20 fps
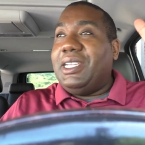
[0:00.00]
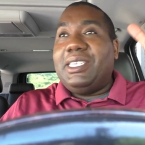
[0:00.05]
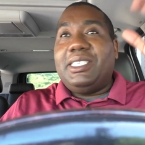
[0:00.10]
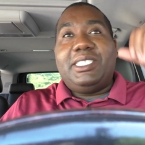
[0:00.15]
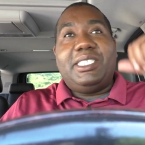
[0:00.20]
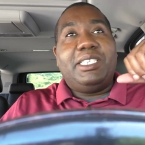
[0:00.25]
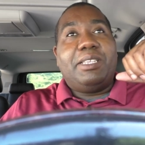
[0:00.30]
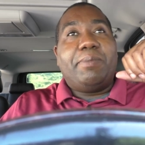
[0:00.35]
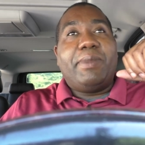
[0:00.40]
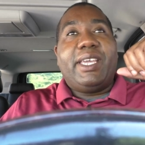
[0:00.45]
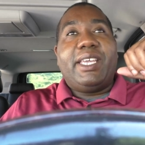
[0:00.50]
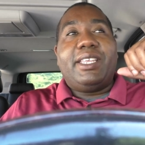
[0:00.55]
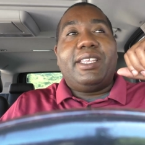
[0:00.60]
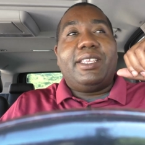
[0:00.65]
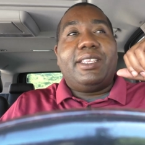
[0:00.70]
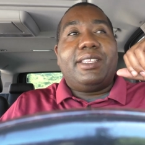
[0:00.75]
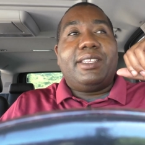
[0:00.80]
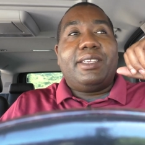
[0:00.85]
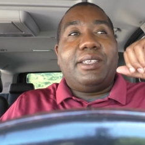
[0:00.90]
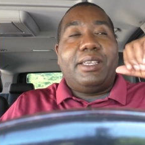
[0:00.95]
she
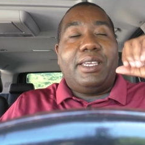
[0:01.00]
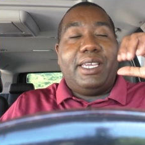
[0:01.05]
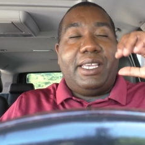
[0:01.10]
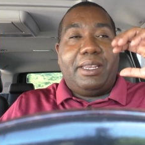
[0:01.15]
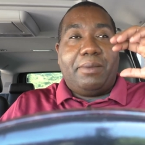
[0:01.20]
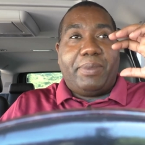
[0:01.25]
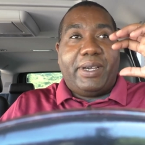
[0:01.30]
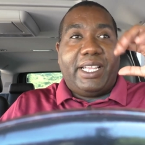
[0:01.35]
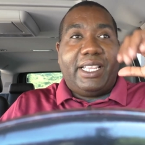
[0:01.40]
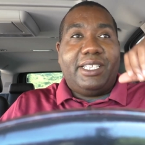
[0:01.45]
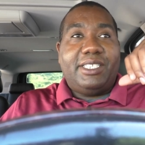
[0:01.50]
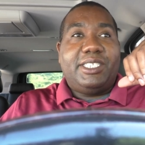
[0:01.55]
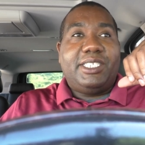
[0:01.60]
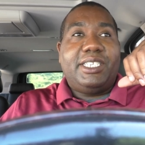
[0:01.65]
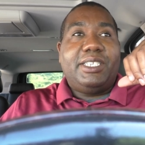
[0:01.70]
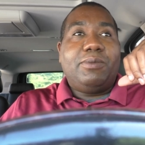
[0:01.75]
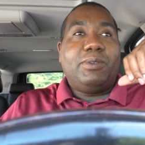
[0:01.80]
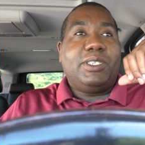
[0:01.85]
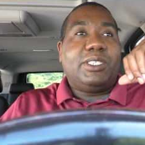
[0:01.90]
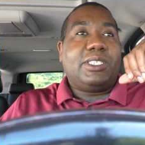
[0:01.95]
demanded an
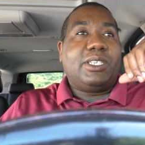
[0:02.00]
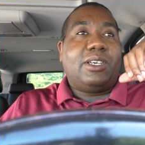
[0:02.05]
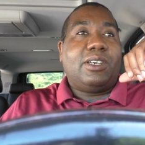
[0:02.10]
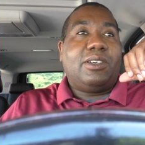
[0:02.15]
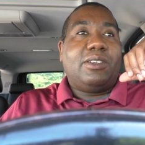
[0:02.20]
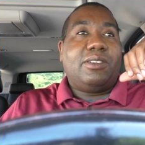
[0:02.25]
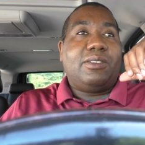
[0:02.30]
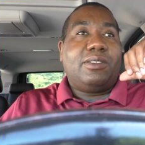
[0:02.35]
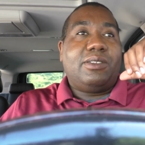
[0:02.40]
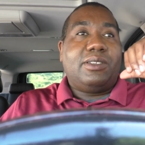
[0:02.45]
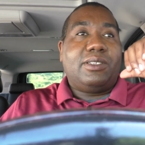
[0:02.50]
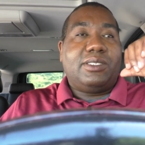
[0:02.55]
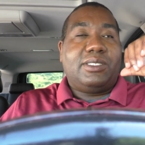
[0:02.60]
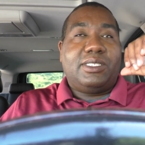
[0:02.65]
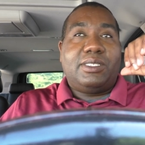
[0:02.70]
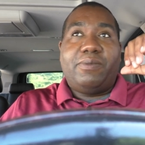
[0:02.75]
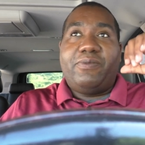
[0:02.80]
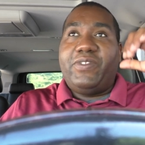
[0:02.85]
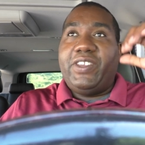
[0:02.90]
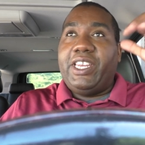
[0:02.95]
apology. We saw
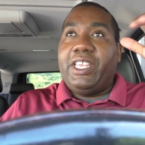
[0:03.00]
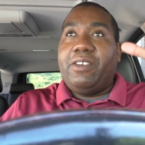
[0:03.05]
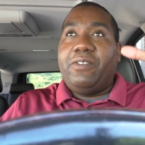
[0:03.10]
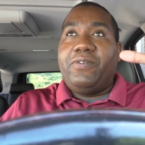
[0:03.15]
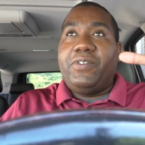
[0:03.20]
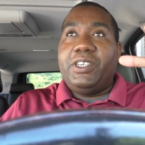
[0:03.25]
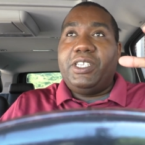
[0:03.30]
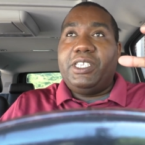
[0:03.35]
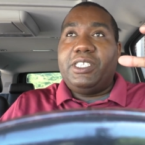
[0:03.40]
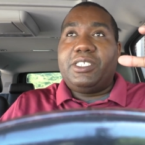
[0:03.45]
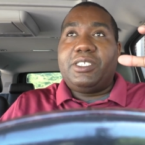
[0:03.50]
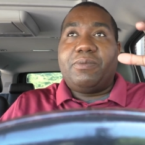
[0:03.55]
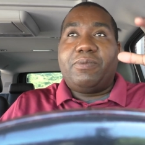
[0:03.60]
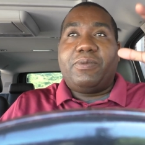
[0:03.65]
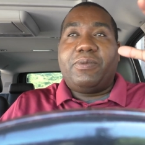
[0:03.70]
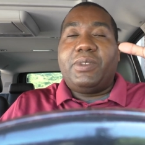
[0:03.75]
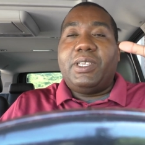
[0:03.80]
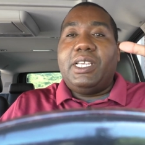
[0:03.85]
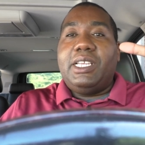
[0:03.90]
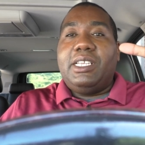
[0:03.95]
some video footage,
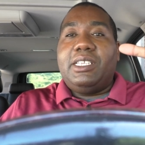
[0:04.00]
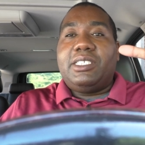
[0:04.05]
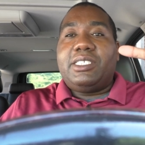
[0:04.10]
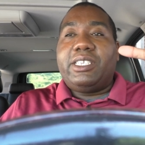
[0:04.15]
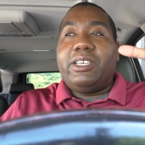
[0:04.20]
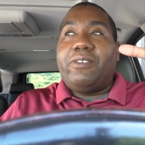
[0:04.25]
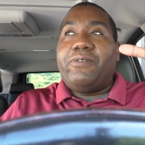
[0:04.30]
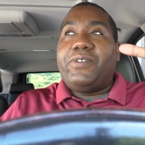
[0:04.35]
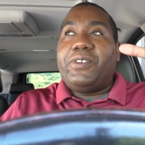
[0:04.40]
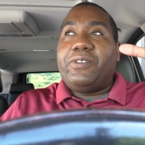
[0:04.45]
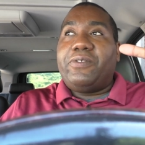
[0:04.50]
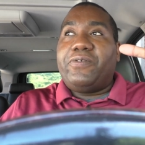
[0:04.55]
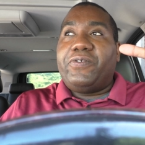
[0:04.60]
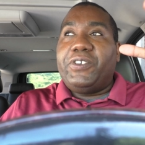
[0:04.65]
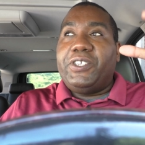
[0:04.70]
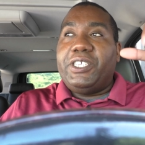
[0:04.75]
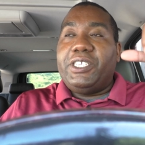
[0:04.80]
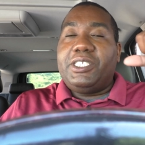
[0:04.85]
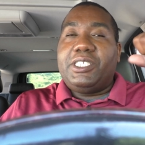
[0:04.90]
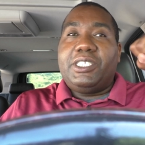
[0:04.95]
some cell phone
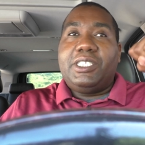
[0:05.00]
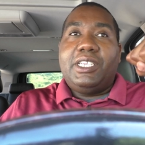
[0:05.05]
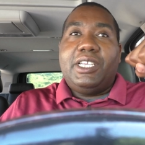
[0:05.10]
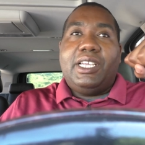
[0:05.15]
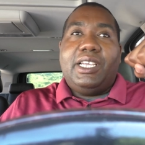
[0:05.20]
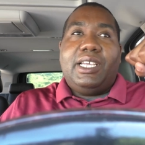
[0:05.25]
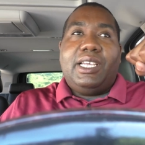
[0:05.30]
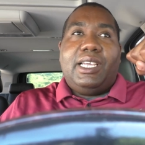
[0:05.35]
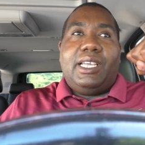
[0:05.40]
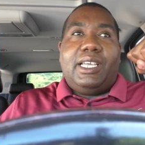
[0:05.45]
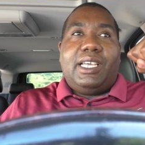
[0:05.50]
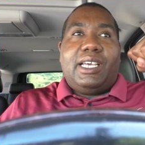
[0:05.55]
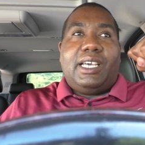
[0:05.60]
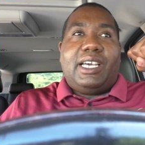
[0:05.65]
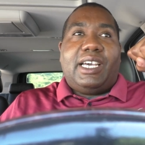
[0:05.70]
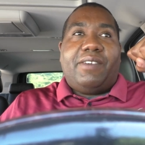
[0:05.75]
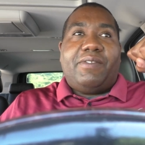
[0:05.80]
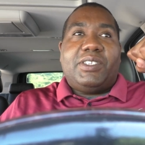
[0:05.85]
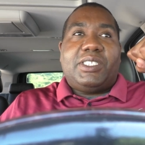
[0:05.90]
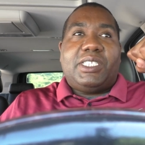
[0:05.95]
footage.
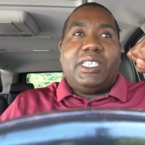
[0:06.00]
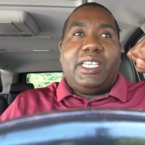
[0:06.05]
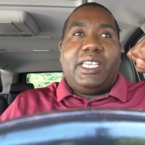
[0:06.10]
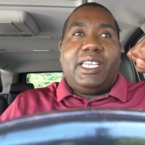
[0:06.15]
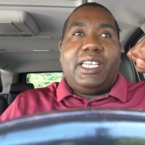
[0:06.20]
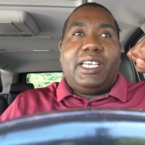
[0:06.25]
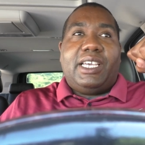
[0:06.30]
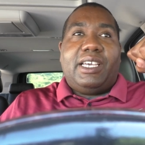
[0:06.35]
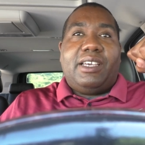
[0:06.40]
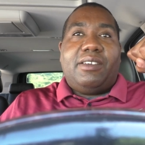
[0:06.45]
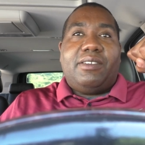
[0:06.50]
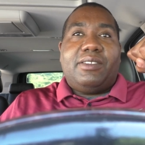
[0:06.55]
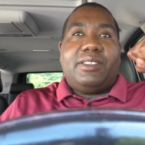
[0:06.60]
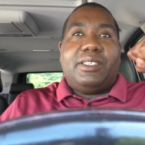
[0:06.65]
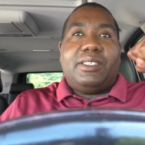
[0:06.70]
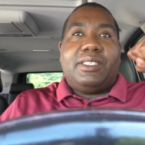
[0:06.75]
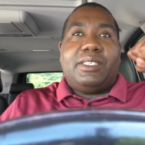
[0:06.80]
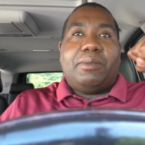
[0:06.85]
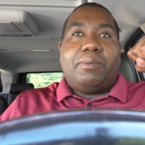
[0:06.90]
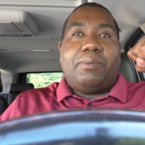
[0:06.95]
obviously, uh,
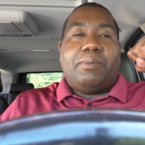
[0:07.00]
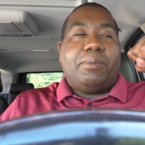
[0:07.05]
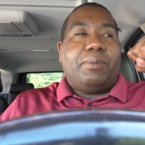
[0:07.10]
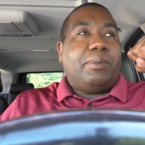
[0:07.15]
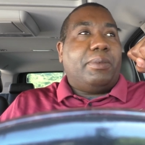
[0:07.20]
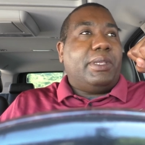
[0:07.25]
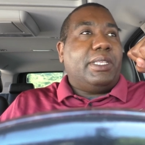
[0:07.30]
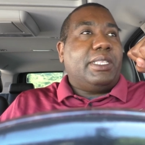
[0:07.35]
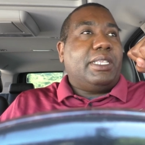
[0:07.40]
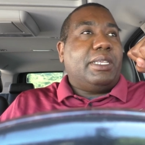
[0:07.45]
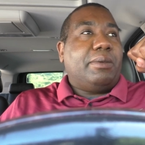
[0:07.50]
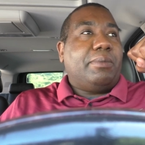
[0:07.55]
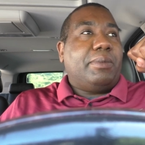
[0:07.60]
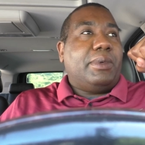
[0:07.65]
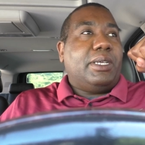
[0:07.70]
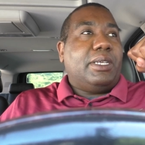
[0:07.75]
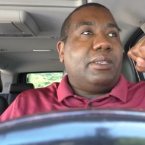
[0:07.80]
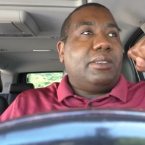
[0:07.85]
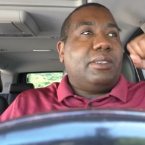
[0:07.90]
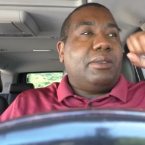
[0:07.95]
the, the,
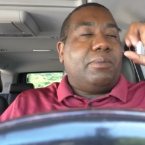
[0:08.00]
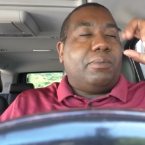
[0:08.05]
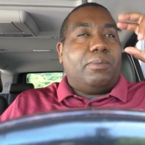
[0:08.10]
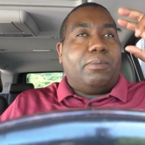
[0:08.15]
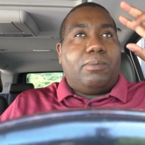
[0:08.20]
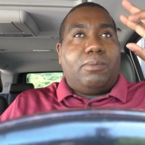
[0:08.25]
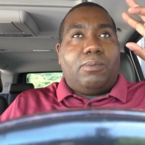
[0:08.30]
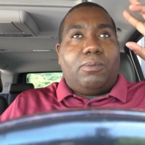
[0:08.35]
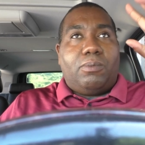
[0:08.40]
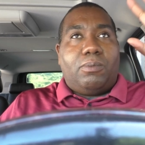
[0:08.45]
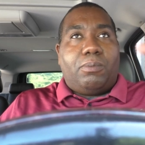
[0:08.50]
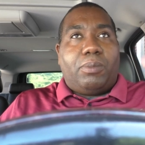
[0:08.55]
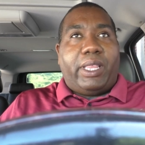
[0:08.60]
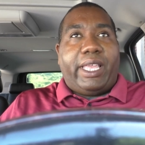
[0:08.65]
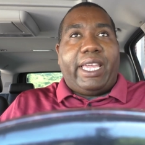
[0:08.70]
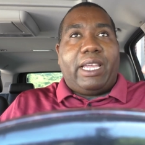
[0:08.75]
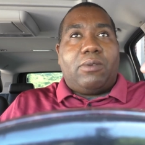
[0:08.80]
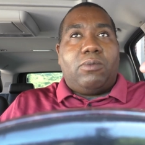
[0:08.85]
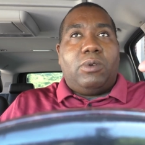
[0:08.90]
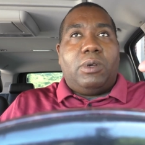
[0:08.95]
the
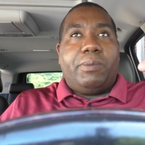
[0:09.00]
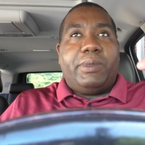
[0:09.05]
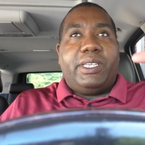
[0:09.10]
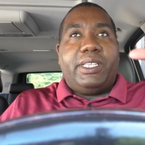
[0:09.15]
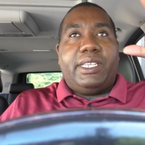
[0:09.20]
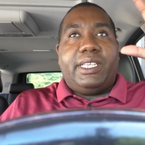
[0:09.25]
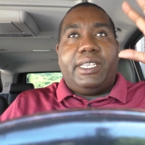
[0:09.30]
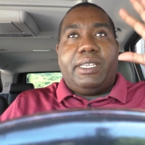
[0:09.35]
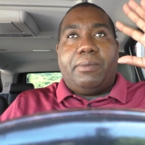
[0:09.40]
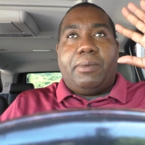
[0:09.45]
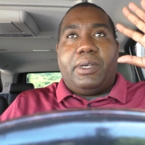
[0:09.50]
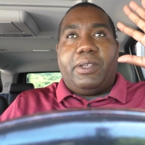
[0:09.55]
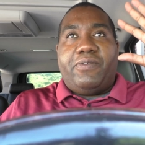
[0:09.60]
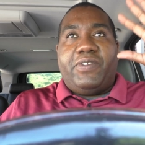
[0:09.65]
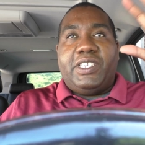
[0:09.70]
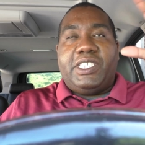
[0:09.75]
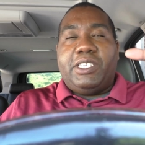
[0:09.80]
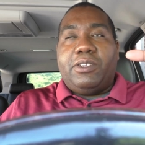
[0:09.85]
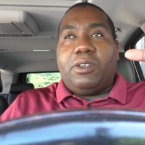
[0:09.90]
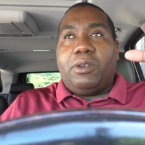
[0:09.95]
black woman and a
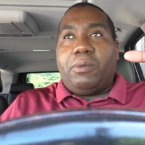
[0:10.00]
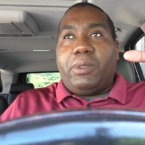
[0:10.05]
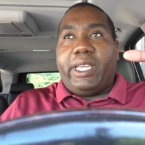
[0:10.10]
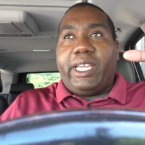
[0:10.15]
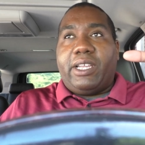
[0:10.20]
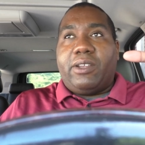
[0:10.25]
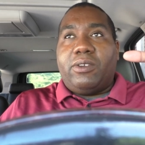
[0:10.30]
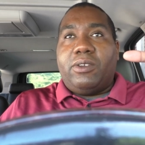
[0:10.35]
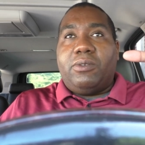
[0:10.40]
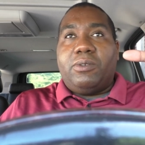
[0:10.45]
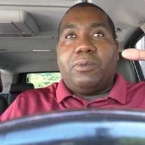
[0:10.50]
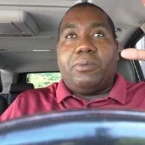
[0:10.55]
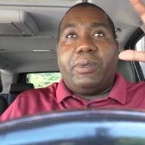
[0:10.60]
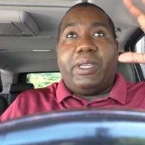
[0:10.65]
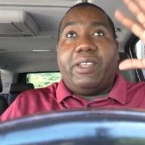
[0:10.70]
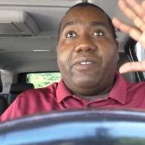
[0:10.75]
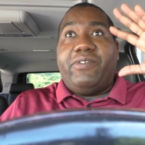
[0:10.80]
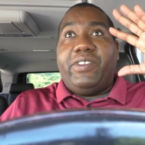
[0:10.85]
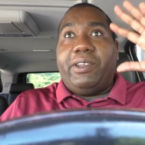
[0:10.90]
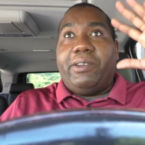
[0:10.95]
15 year old black girl were
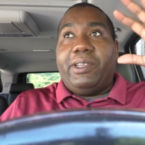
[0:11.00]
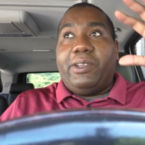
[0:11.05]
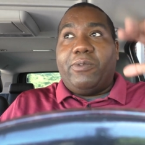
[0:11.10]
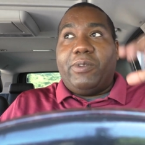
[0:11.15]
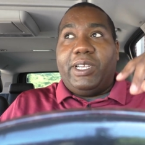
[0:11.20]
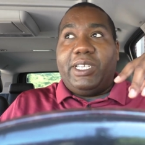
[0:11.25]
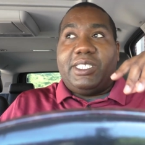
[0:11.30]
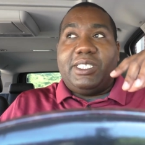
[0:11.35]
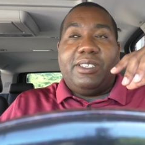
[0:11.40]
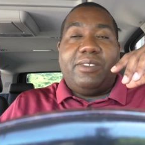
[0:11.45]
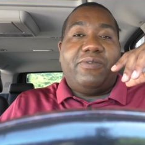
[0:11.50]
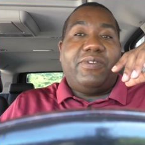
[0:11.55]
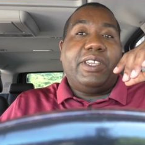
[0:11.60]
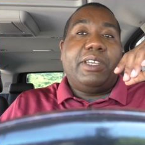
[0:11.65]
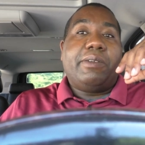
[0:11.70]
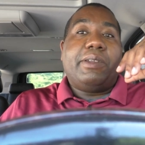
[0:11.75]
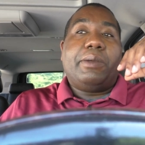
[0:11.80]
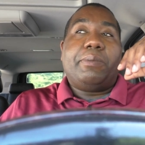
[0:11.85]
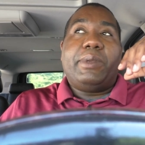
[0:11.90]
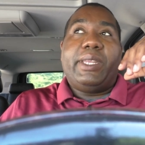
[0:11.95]
being very aggressive,
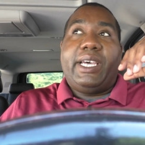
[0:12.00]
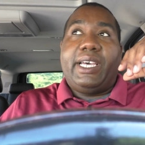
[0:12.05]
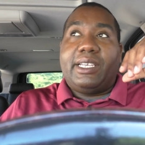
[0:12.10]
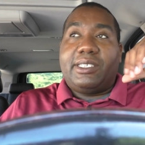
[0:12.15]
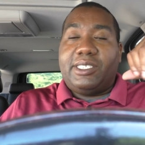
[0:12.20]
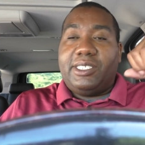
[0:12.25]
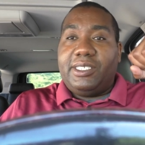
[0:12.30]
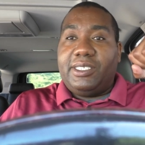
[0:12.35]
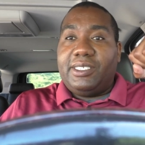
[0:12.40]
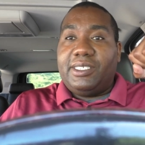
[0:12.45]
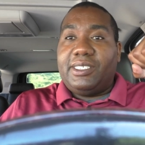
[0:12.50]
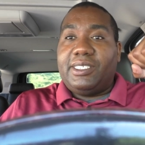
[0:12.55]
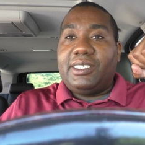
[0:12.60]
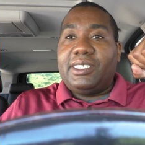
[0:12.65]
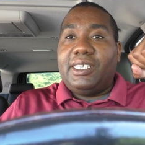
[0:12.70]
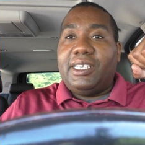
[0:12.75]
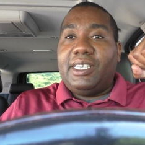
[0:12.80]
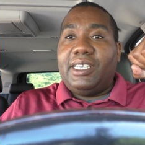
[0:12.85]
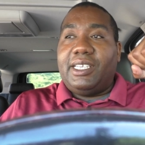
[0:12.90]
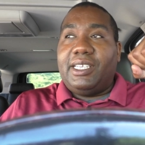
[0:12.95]
very obnoxious,
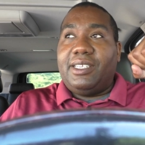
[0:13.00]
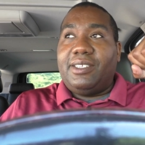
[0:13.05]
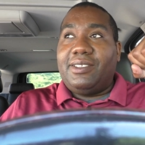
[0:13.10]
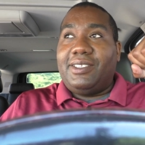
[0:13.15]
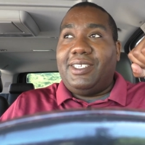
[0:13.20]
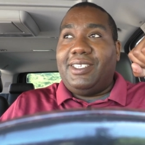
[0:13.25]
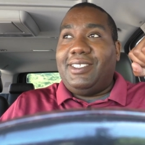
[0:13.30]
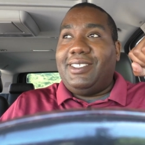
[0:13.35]
uh,